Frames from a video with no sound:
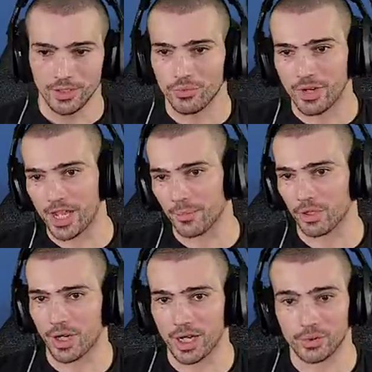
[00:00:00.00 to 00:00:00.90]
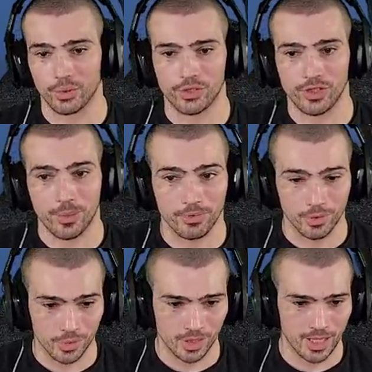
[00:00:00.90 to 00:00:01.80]
drag him across or step
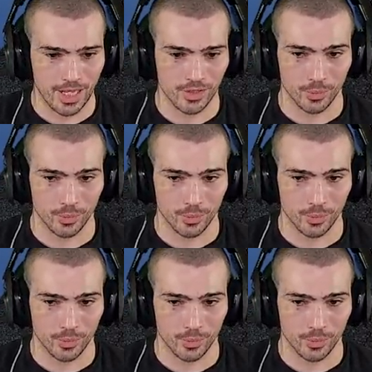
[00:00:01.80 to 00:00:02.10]
through his legs